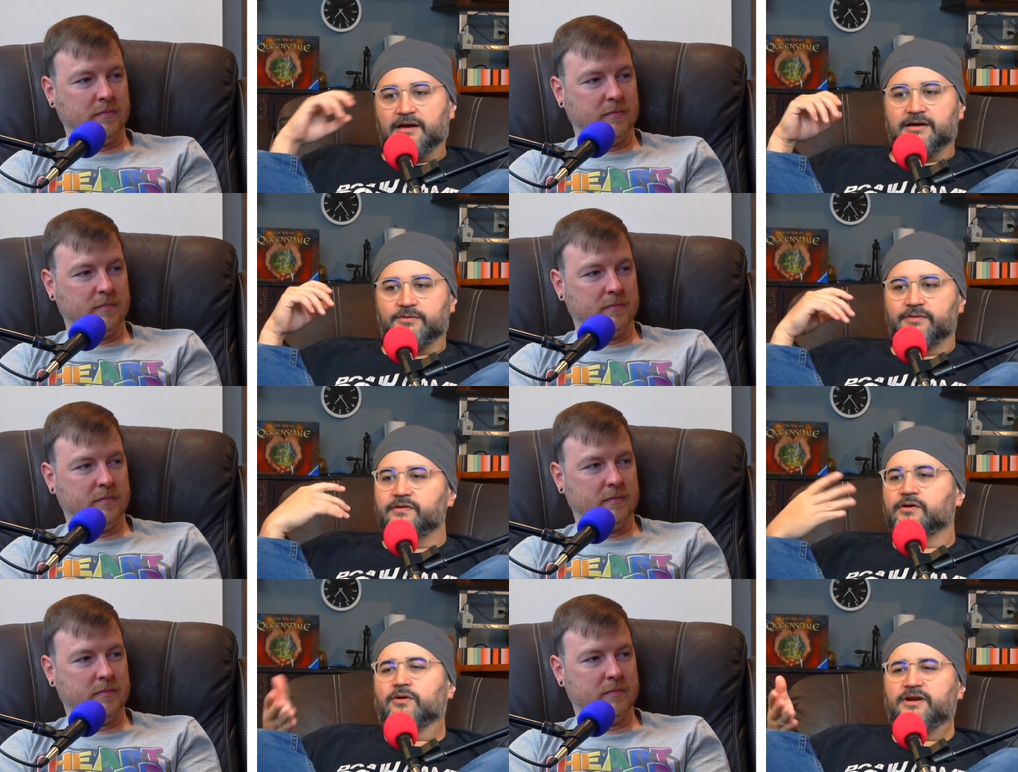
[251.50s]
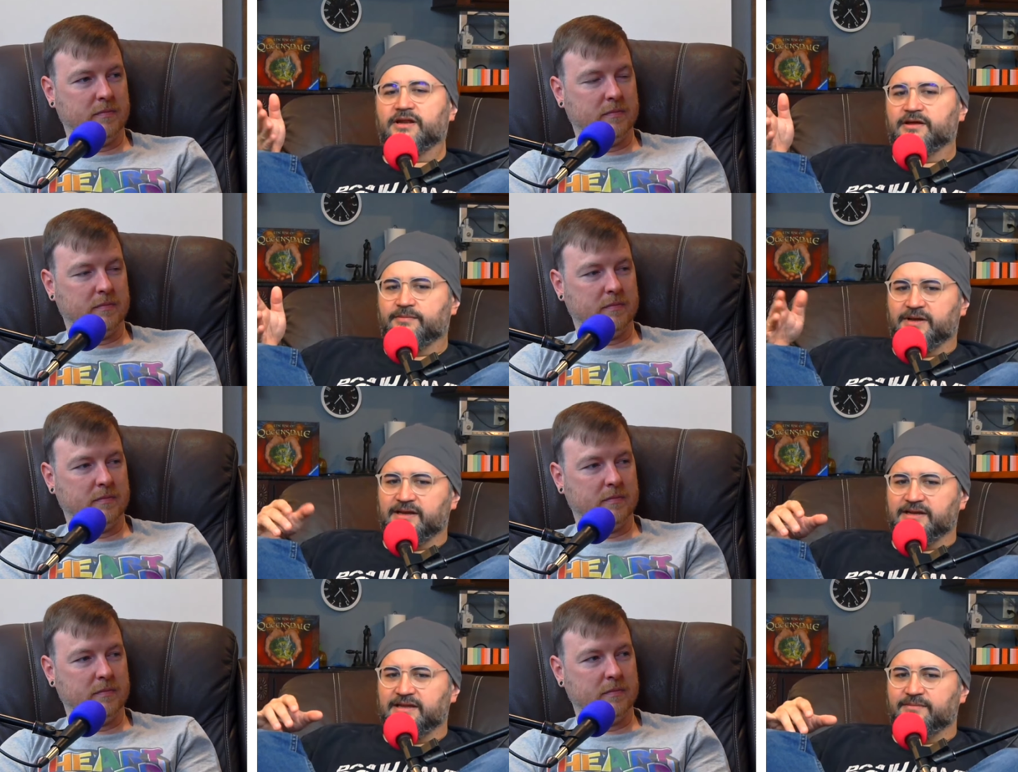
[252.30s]
Speaker 1: We recorded it, but
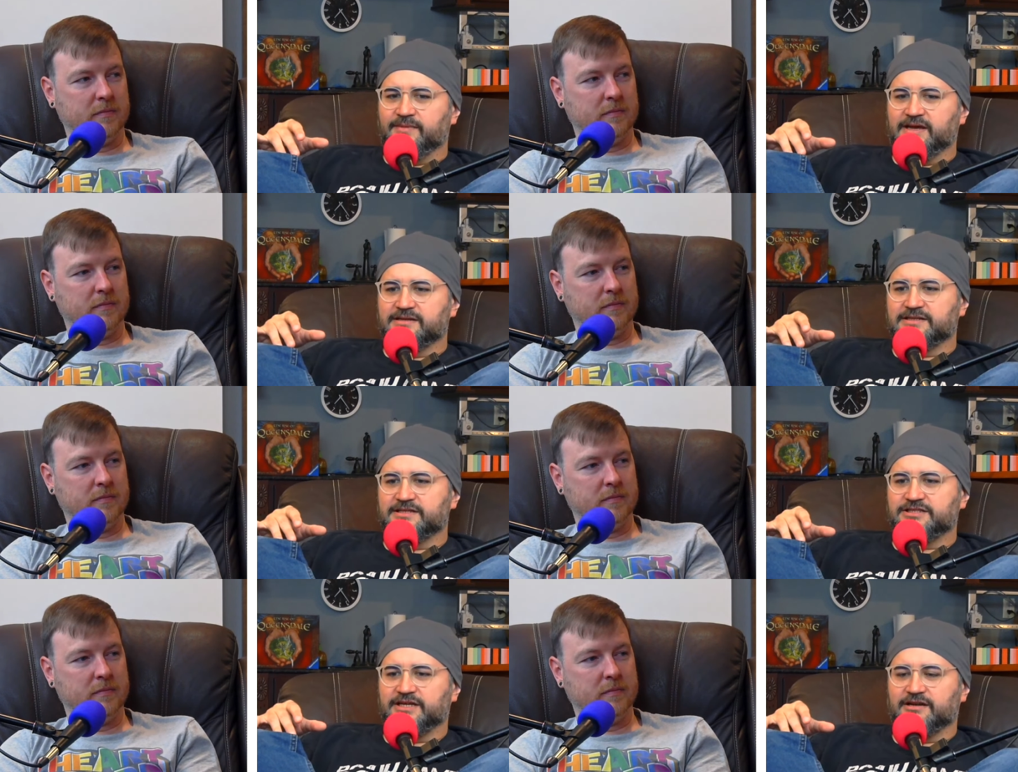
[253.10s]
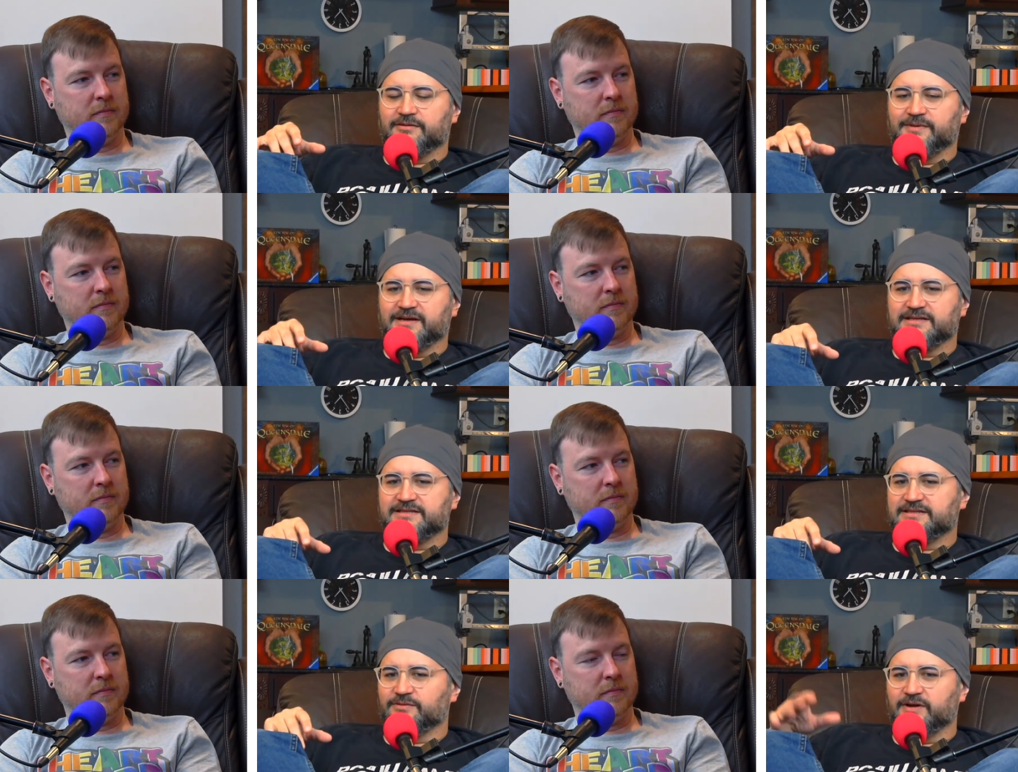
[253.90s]
it didn't make it to the channel
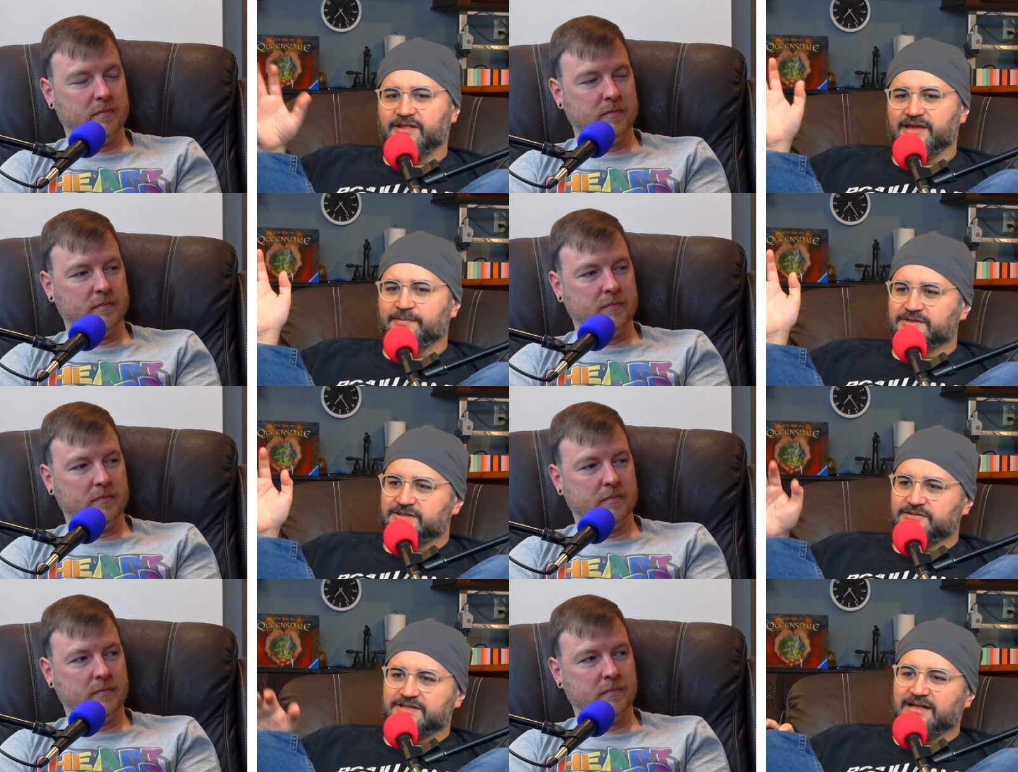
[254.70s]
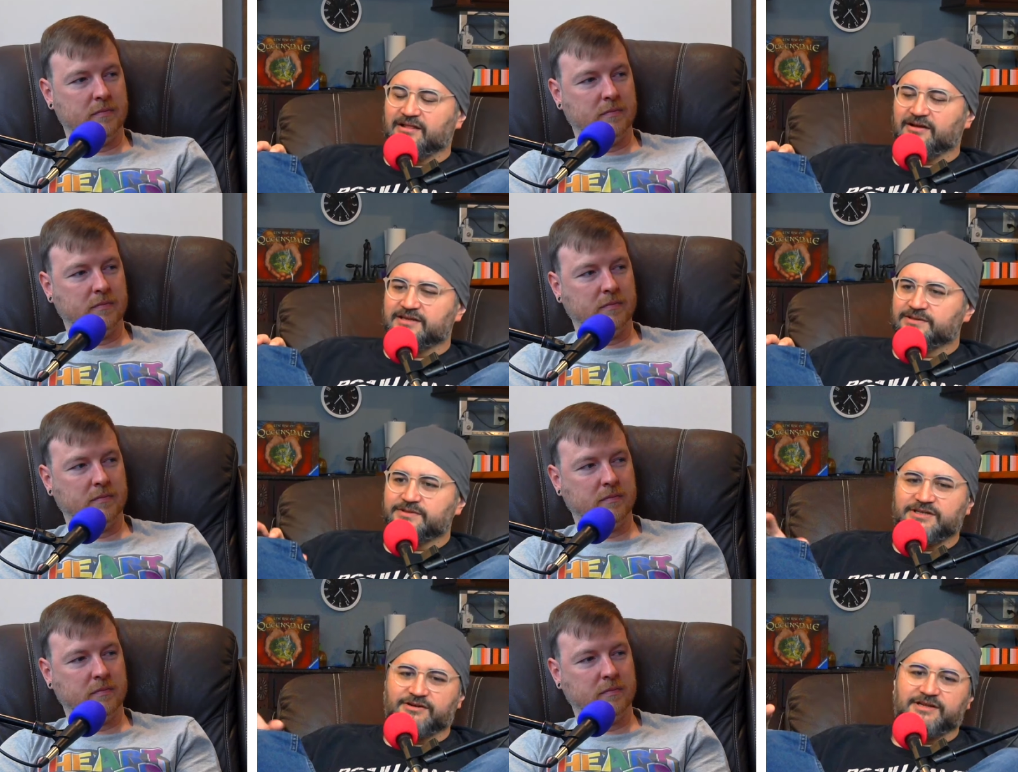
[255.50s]
because one of the episodes got lost. It
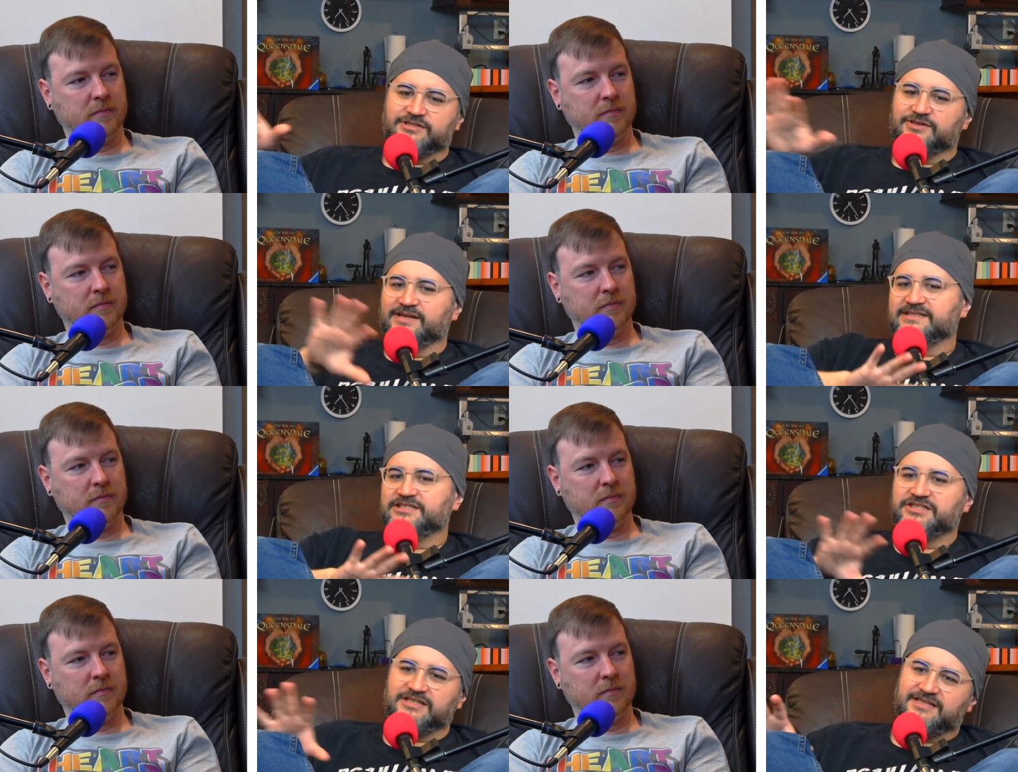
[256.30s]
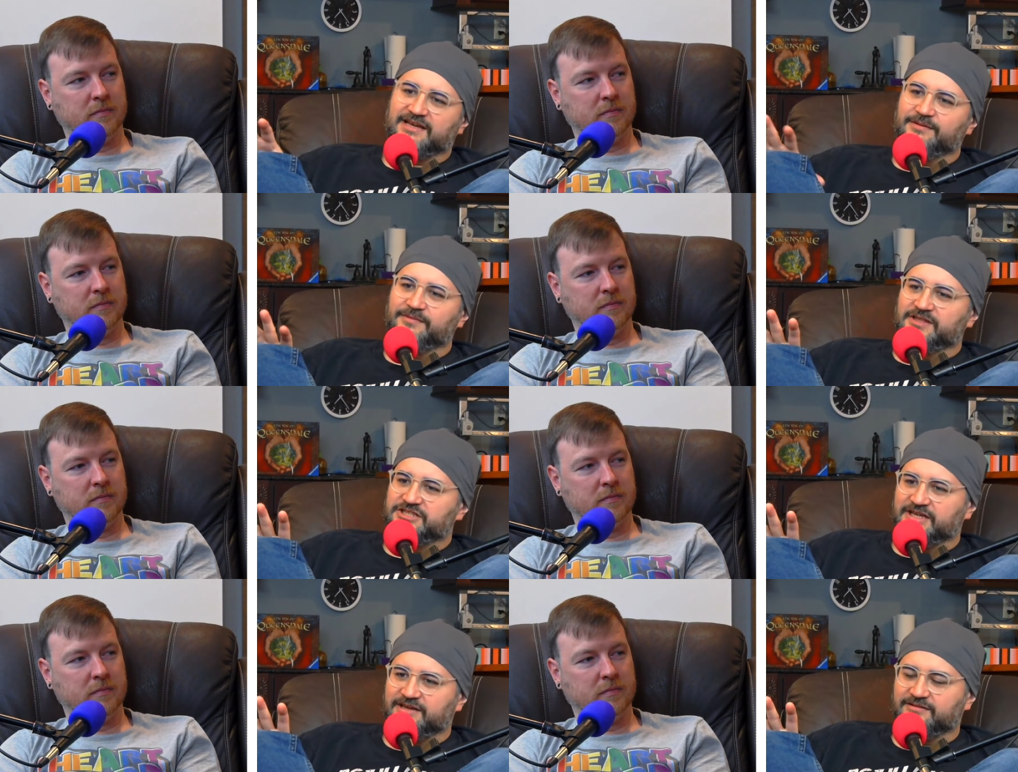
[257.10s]
was during a transition time of the
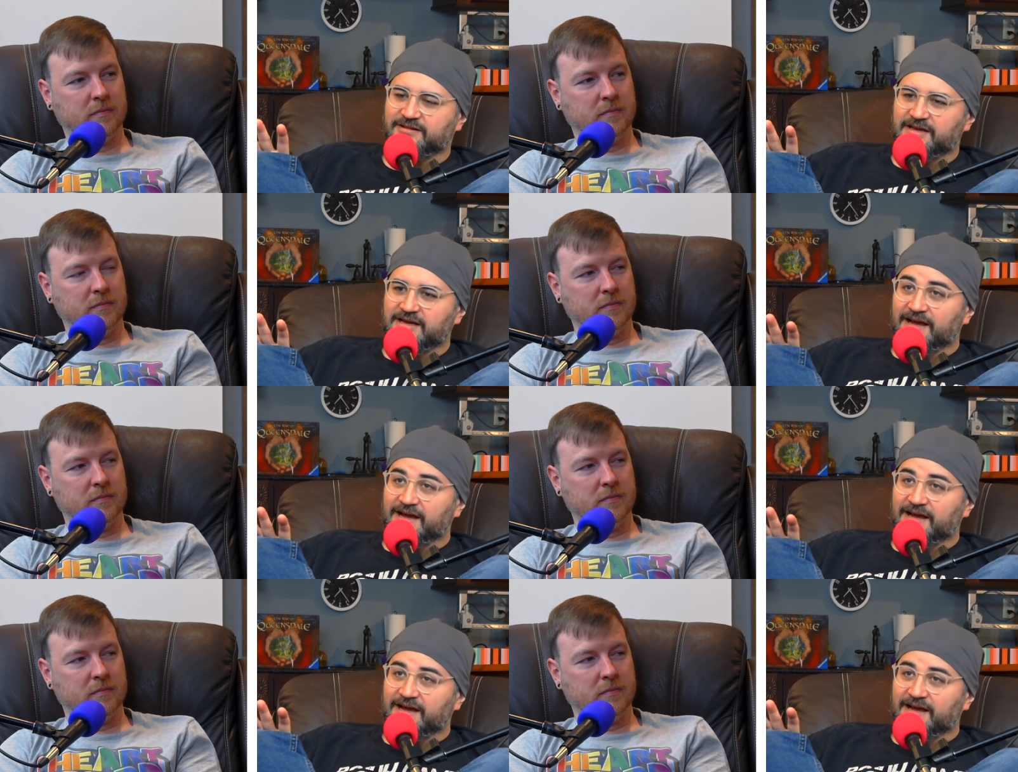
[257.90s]
channel.